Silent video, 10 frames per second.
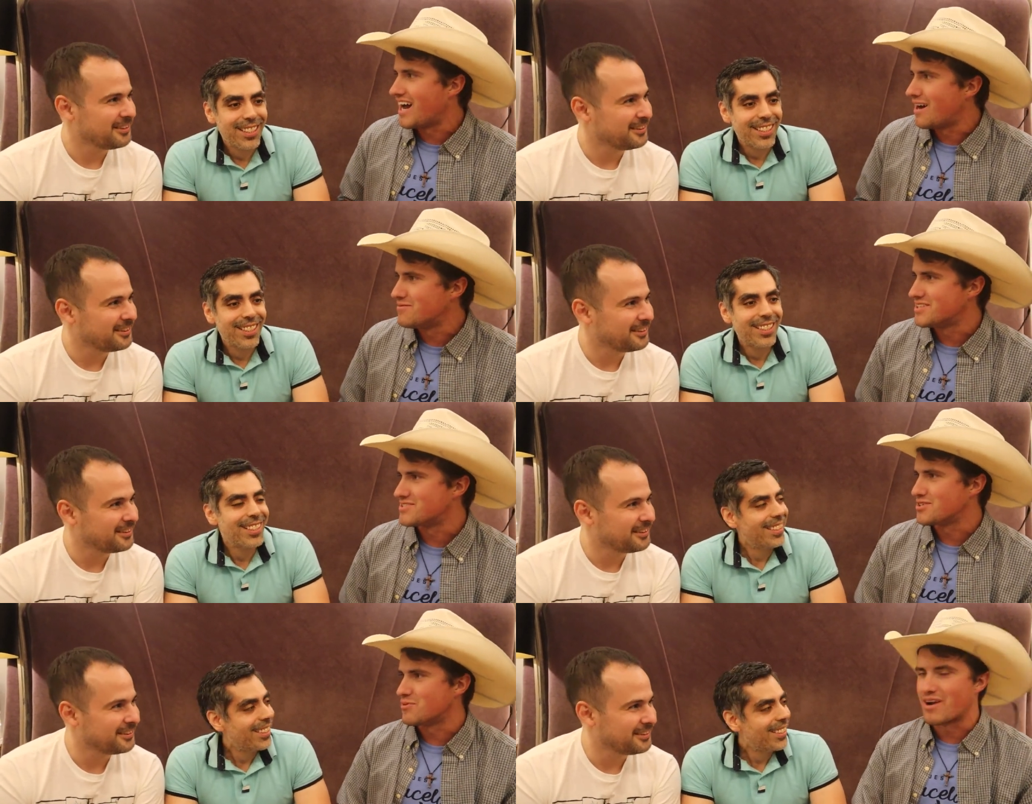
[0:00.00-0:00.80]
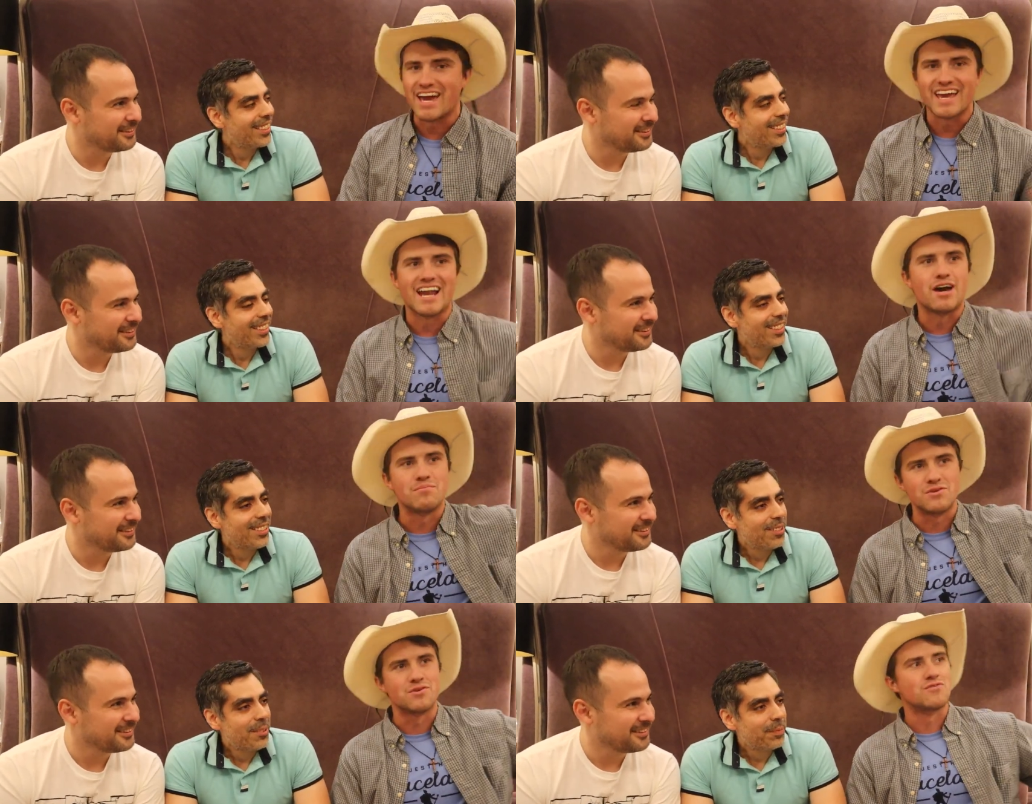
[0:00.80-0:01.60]
Speaker 1: obviously. We're hanging out
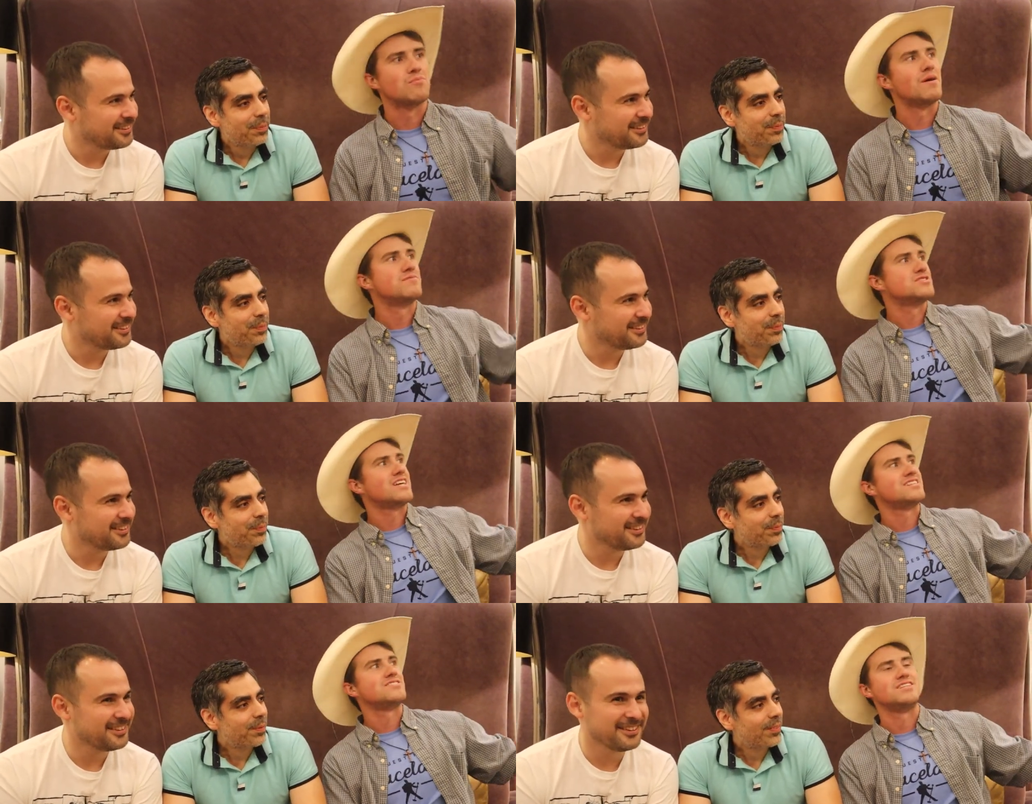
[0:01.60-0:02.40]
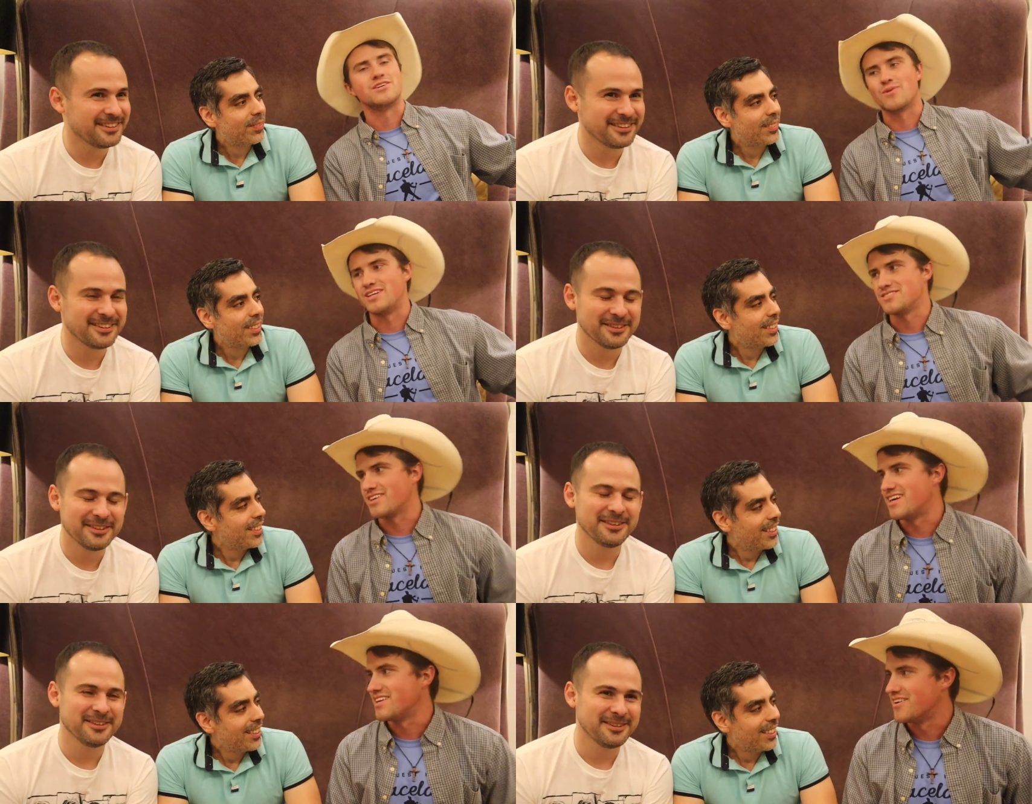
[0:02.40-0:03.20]
in beautiful Memphis, Tennessee, in
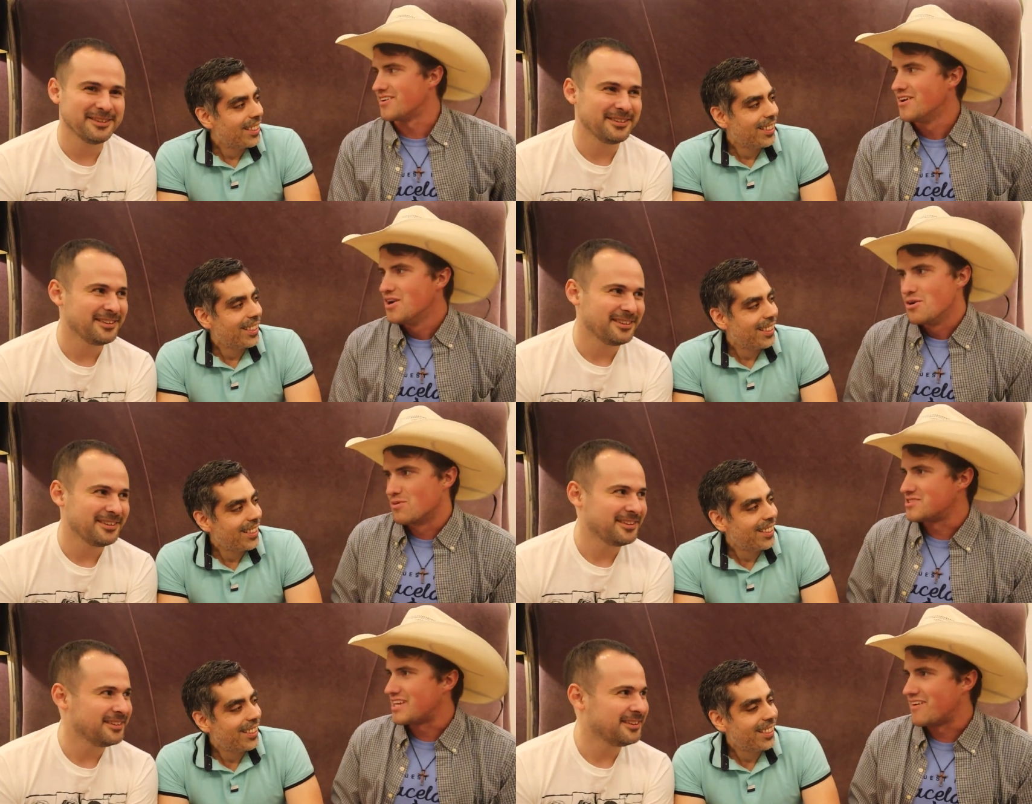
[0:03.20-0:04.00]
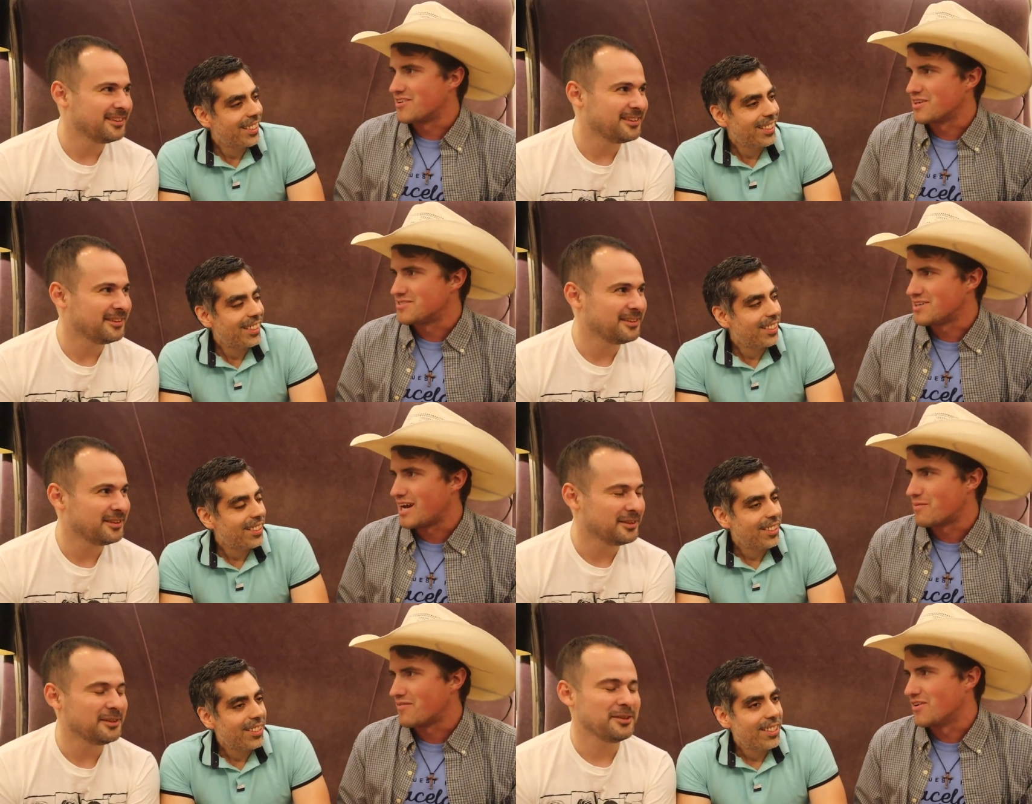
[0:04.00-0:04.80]
Graceland here. We're just having a good
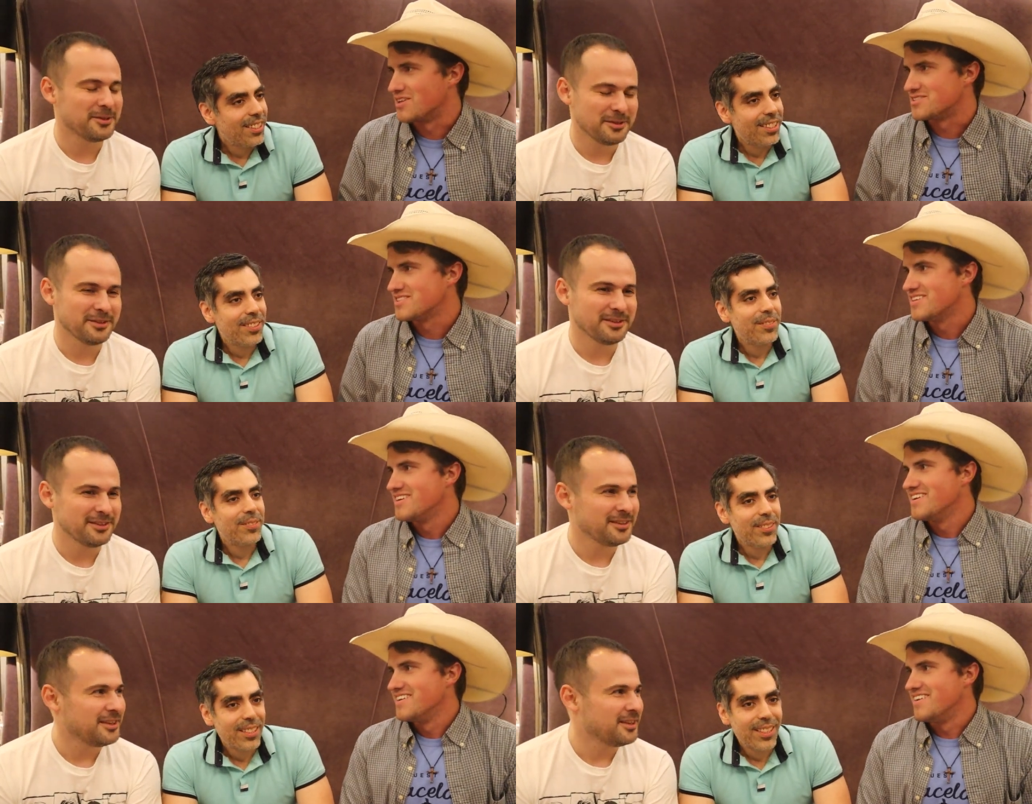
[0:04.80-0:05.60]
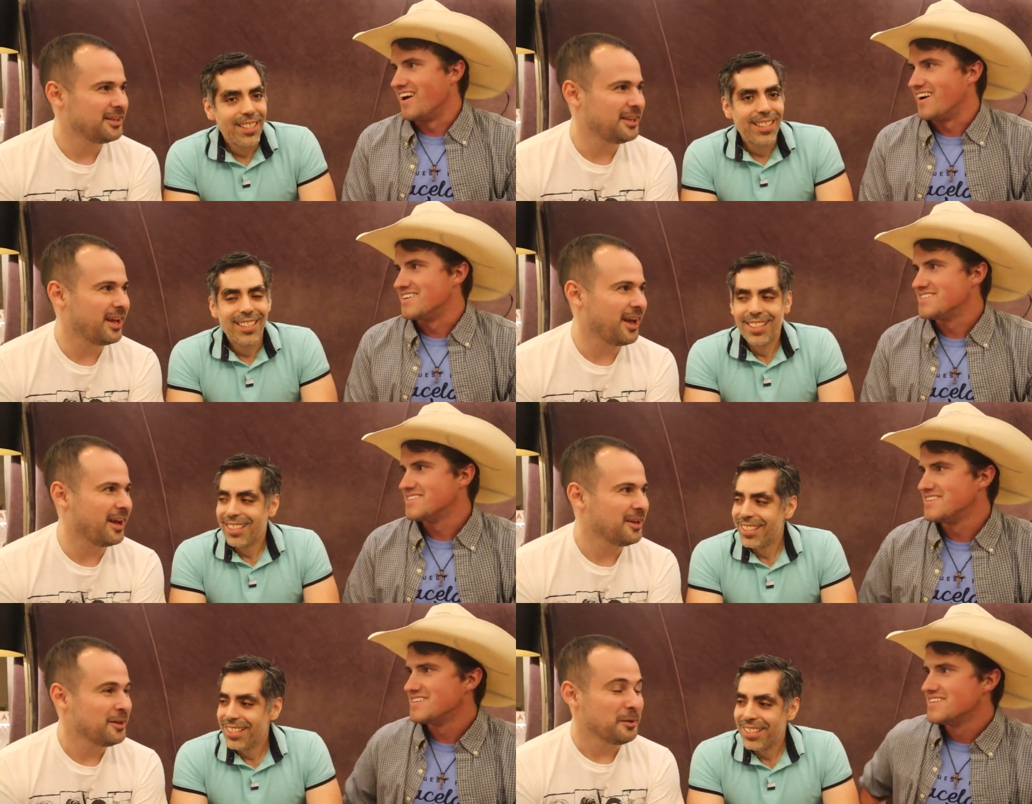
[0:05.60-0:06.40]
time, right, fellas? Yeah.
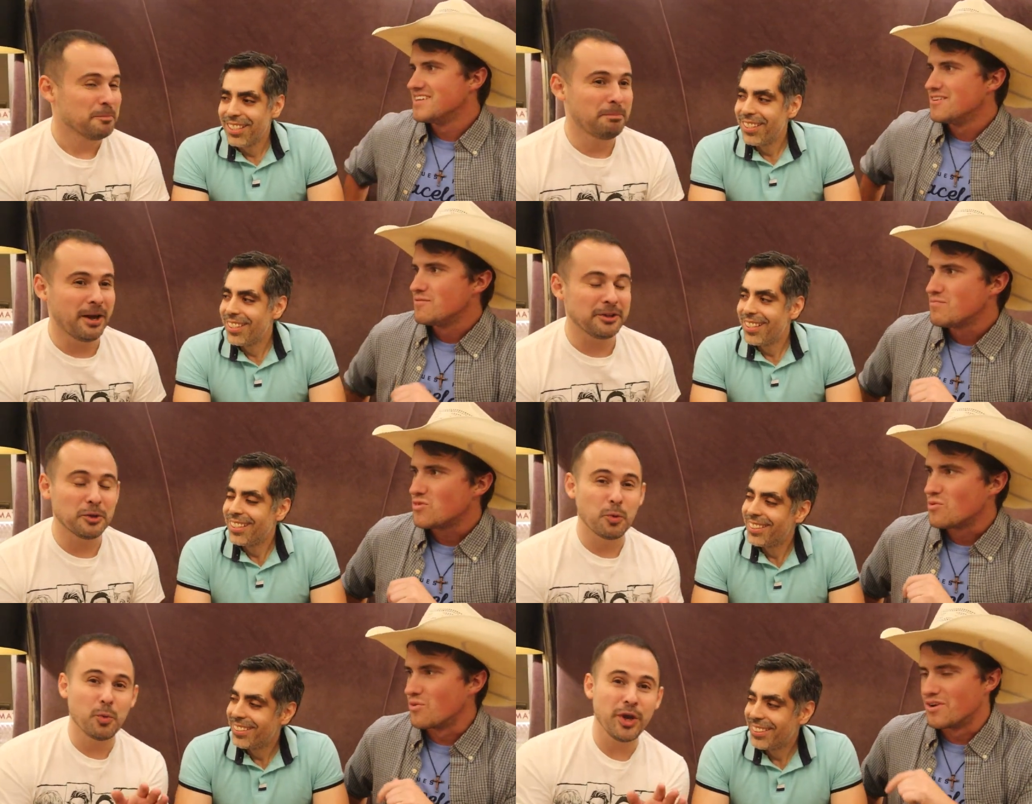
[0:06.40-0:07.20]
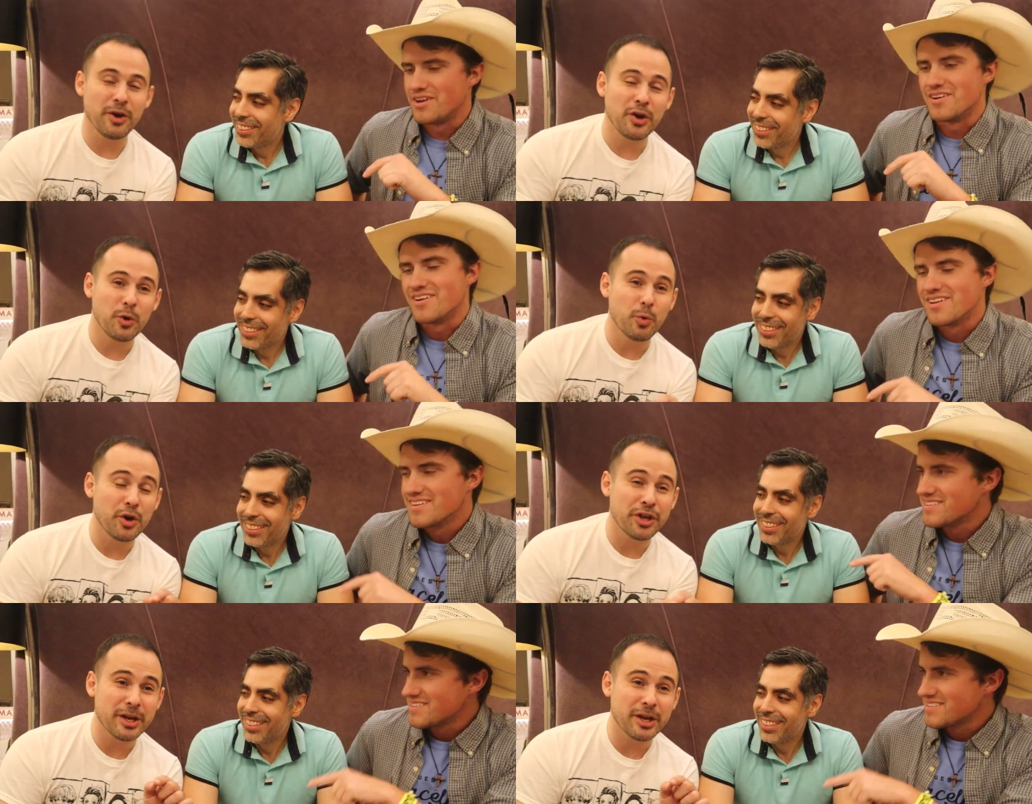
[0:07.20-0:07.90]
Speaker 2: Yeah, but we're